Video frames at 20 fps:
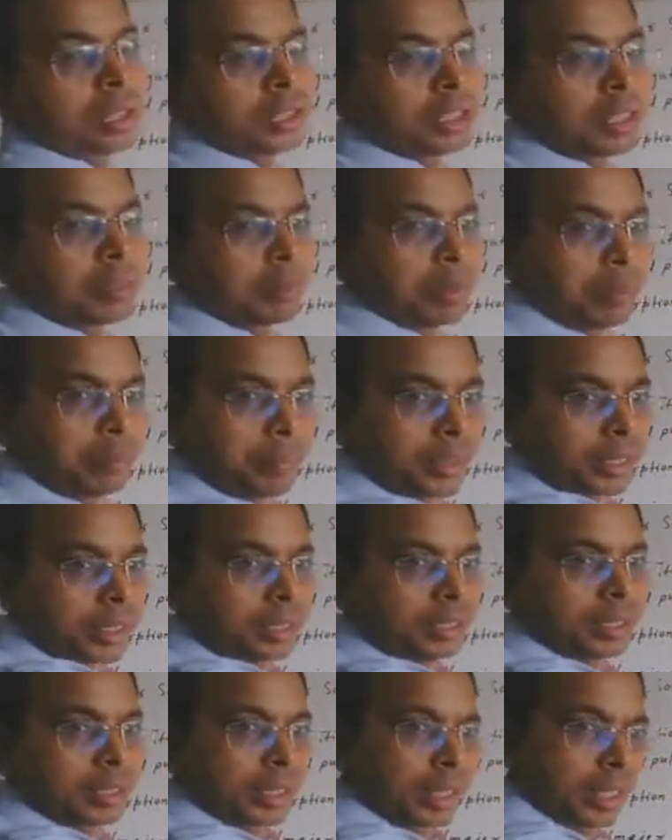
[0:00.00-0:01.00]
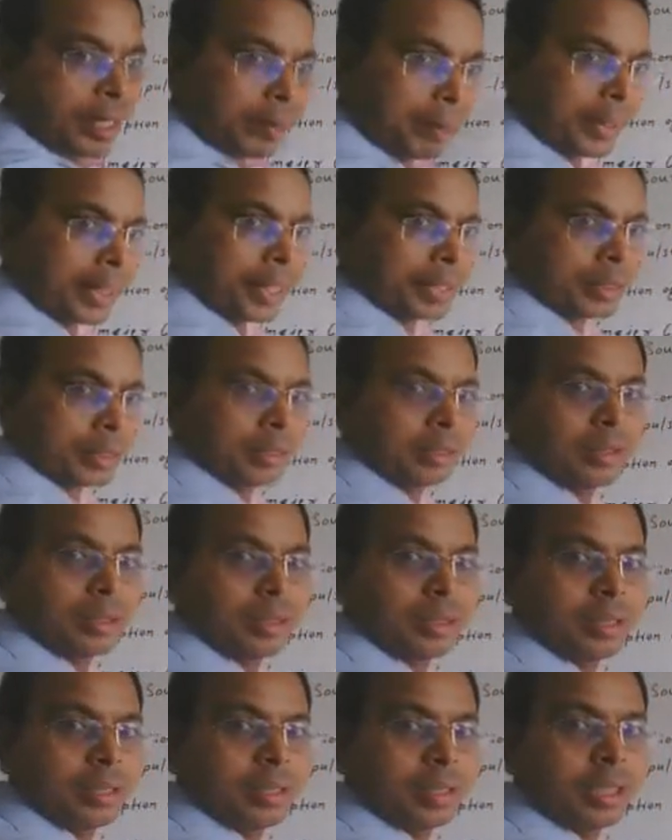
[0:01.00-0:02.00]
development happened
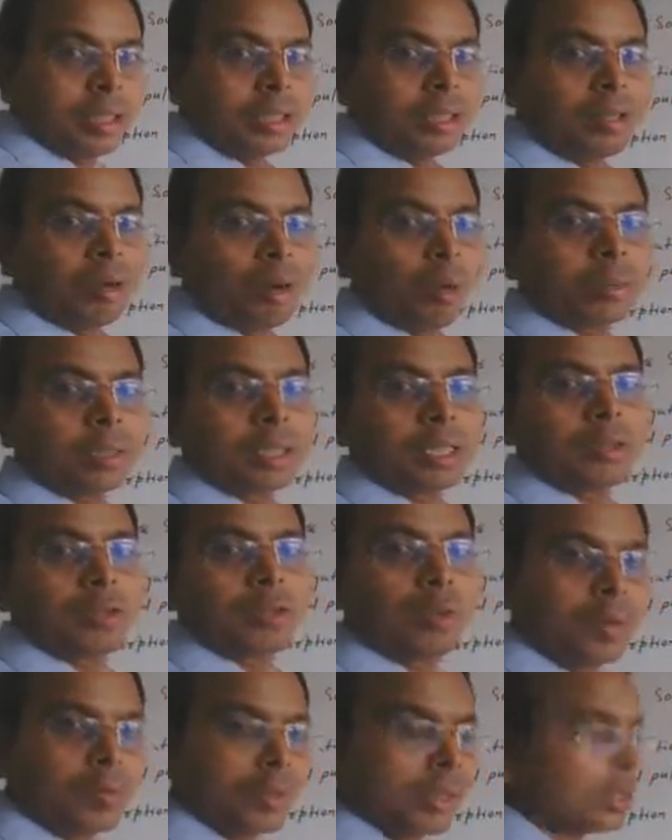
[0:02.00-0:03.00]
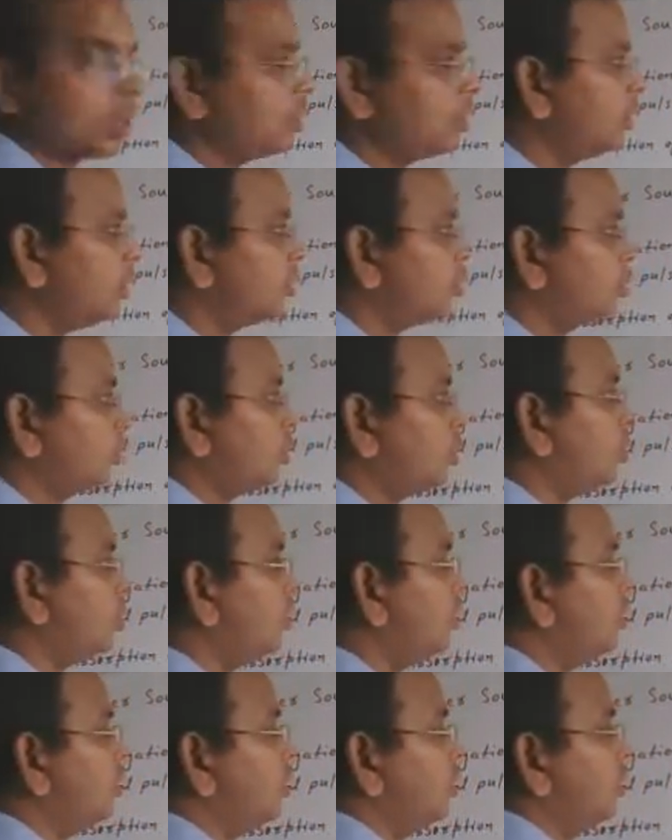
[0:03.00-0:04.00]
in the optical fiber.
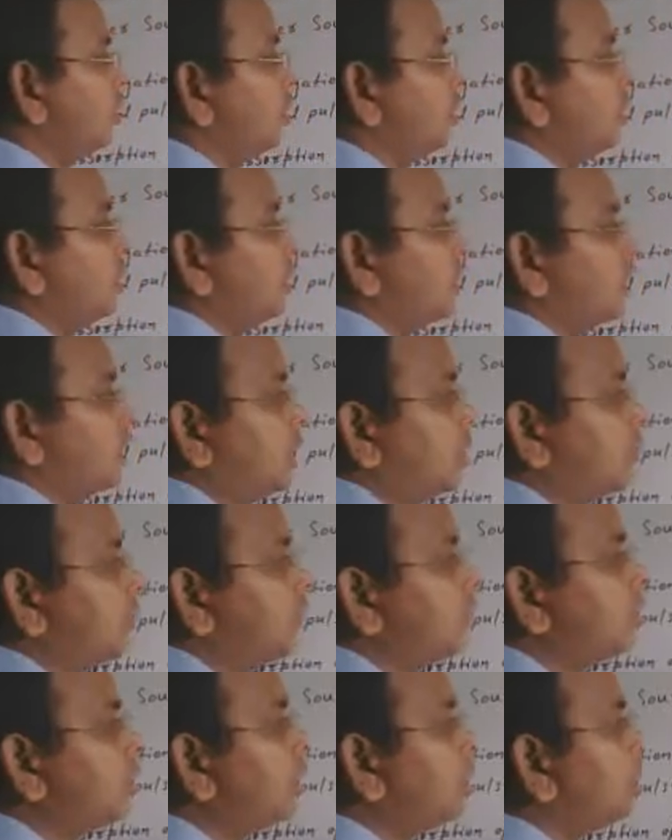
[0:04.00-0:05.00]
So they were not